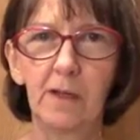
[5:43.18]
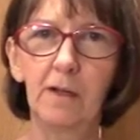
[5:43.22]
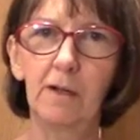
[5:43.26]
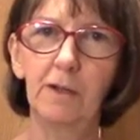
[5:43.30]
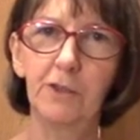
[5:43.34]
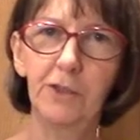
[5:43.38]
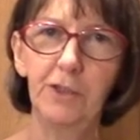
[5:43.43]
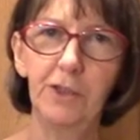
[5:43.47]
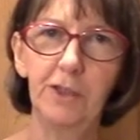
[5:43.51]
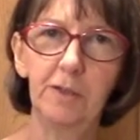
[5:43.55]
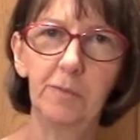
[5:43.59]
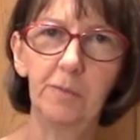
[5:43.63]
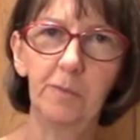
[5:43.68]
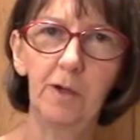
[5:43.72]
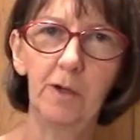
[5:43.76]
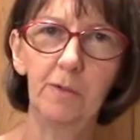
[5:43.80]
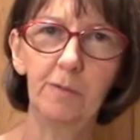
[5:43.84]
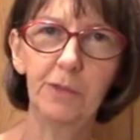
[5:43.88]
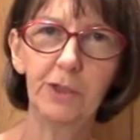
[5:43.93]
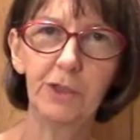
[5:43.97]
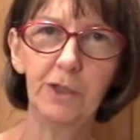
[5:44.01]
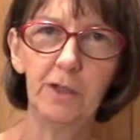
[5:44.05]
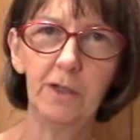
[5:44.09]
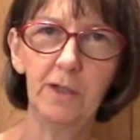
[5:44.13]
Our chicken
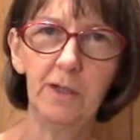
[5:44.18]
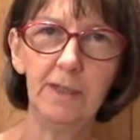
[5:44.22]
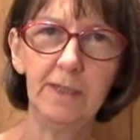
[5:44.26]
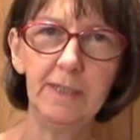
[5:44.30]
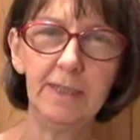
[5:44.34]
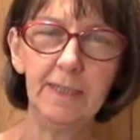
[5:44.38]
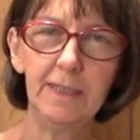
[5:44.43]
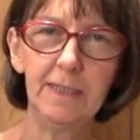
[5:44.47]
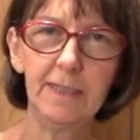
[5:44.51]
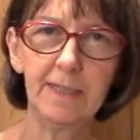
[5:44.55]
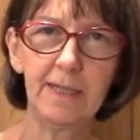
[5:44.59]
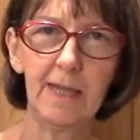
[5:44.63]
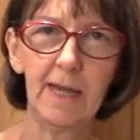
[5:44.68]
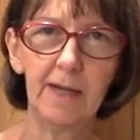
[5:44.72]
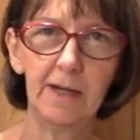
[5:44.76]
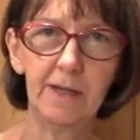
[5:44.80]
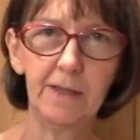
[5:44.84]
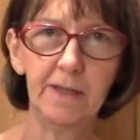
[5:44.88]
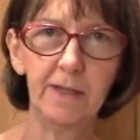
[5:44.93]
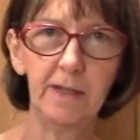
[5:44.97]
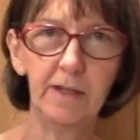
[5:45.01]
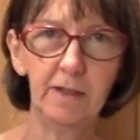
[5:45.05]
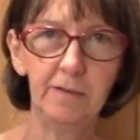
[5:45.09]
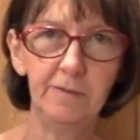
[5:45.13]
parmesan is out of
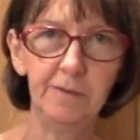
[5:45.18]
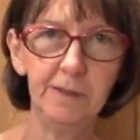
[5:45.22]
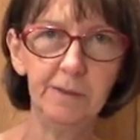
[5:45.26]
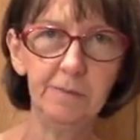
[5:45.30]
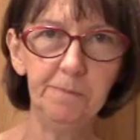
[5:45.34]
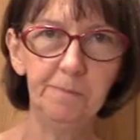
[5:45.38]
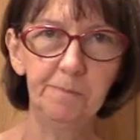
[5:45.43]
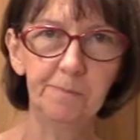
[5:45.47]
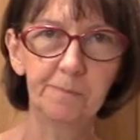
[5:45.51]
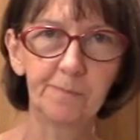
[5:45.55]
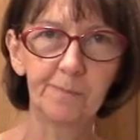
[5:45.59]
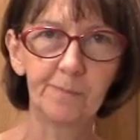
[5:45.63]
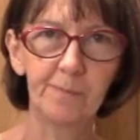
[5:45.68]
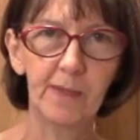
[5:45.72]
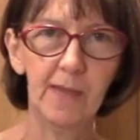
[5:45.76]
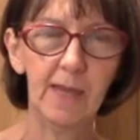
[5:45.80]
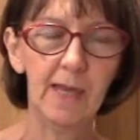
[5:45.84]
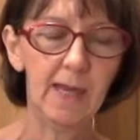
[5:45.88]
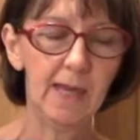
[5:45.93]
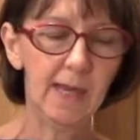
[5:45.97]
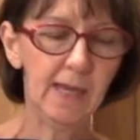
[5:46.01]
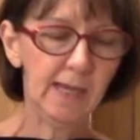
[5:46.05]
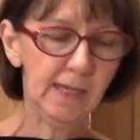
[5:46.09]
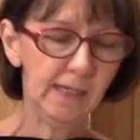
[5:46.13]
the oven
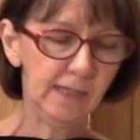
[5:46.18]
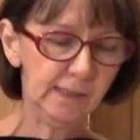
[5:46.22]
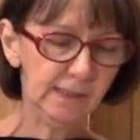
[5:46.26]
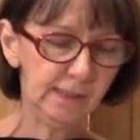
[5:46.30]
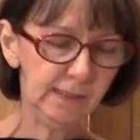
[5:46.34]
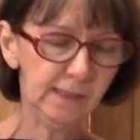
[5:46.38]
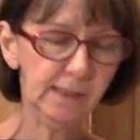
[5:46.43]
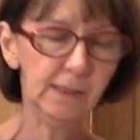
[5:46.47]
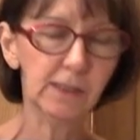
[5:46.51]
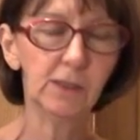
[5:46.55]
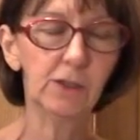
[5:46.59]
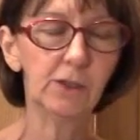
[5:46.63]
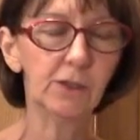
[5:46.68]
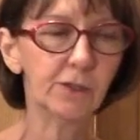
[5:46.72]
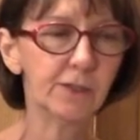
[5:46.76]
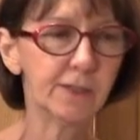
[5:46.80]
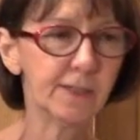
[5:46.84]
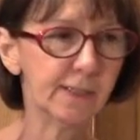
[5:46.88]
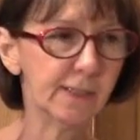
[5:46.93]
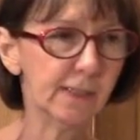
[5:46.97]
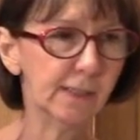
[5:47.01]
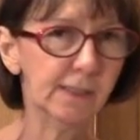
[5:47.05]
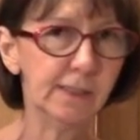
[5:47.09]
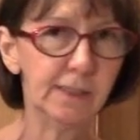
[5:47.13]
and it looks
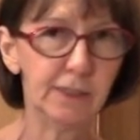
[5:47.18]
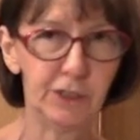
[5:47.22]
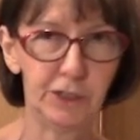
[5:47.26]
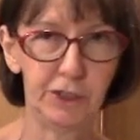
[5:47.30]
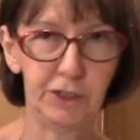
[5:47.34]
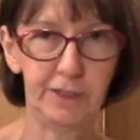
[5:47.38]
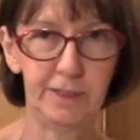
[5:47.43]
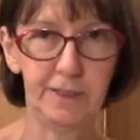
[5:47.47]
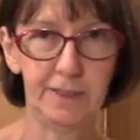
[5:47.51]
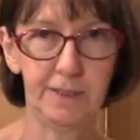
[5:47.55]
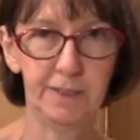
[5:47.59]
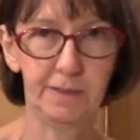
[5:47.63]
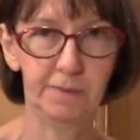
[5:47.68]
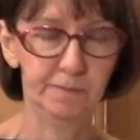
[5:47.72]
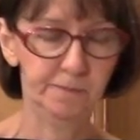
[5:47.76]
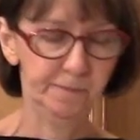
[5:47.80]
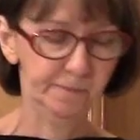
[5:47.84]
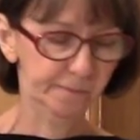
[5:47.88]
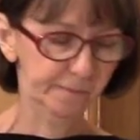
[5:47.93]
delicious.